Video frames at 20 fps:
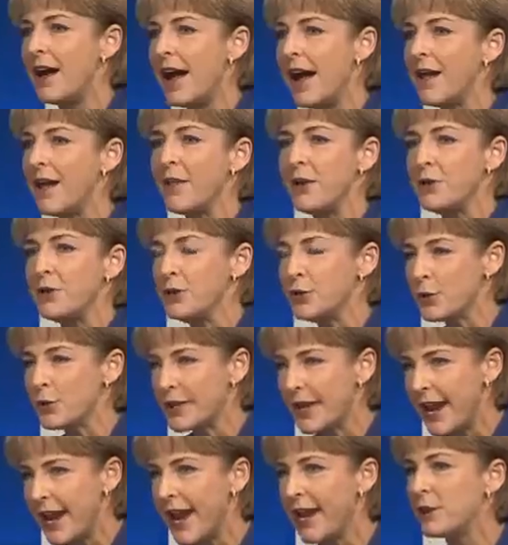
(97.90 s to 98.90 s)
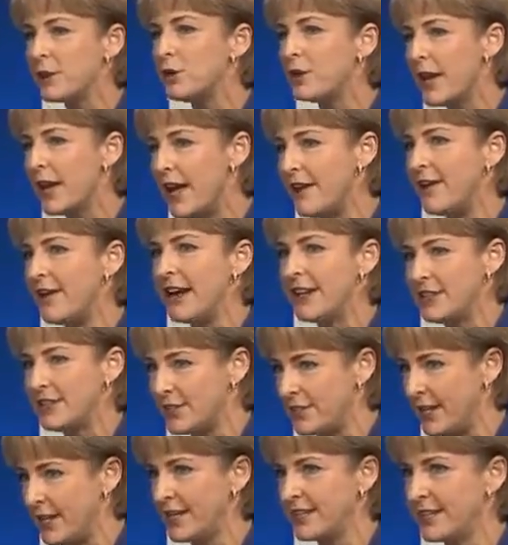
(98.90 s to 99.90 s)
Uh, you cannot have a
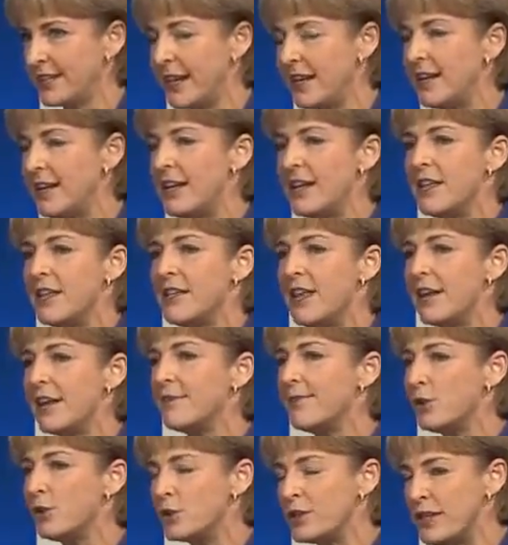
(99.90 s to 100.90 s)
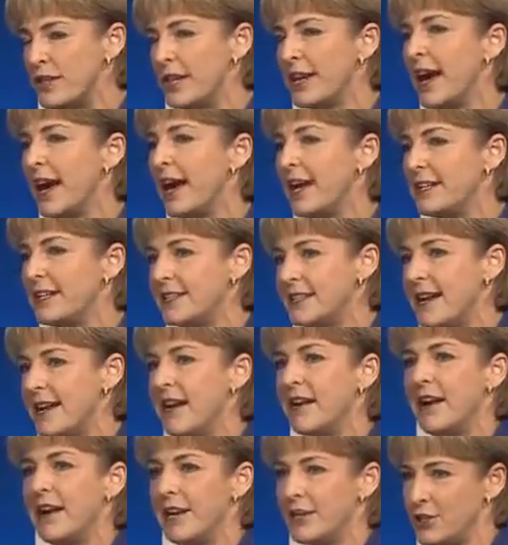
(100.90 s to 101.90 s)
sector that for decades
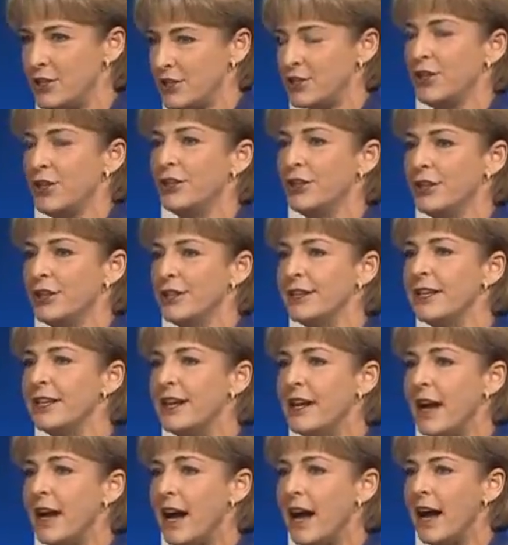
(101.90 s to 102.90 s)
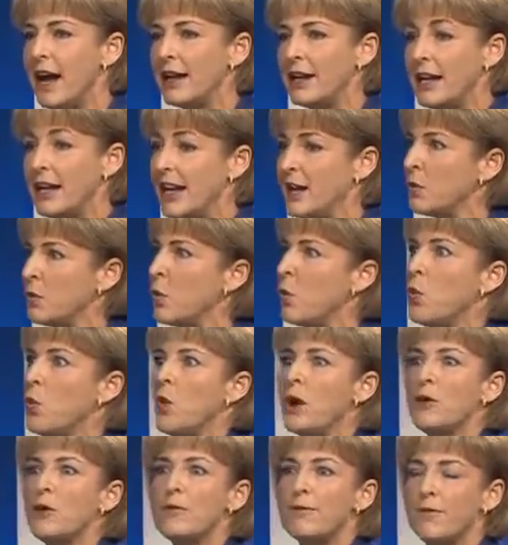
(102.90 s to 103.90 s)
now has shown uh, it
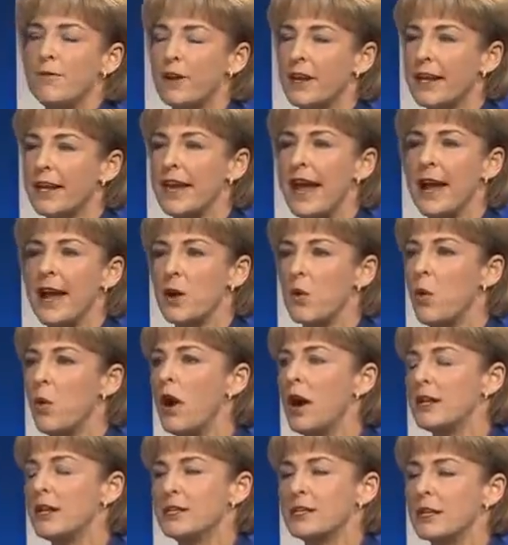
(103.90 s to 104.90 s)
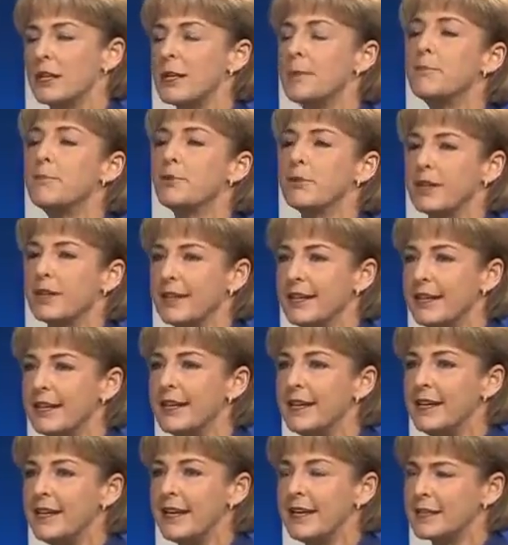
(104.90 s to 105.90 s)
willfully and quite deliberately
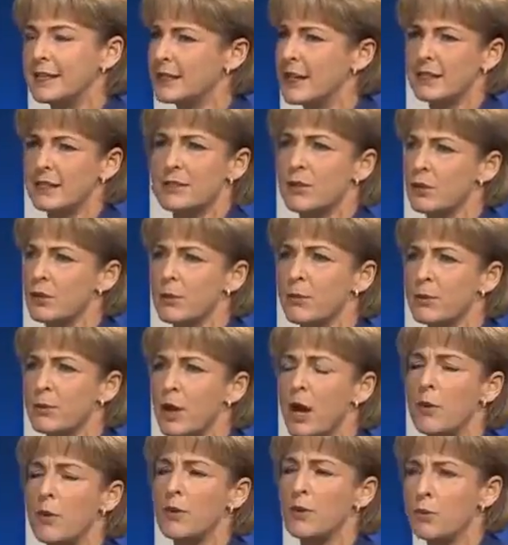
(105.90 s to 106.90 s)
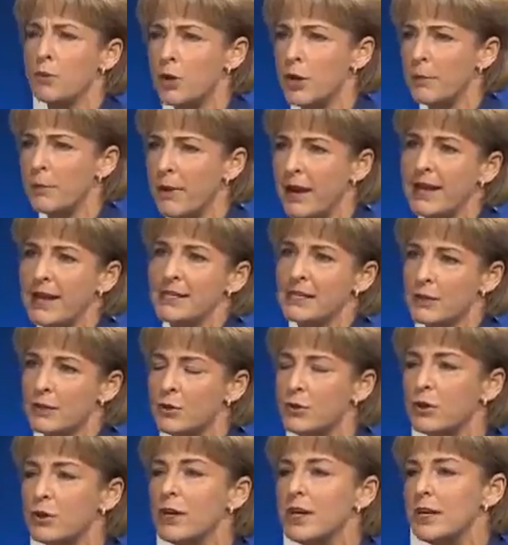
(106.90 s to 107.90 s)
uh, does not comply with workplace
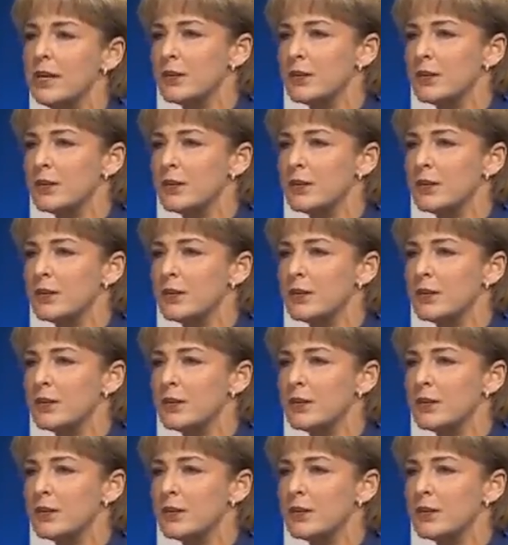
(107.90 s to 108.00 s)
law.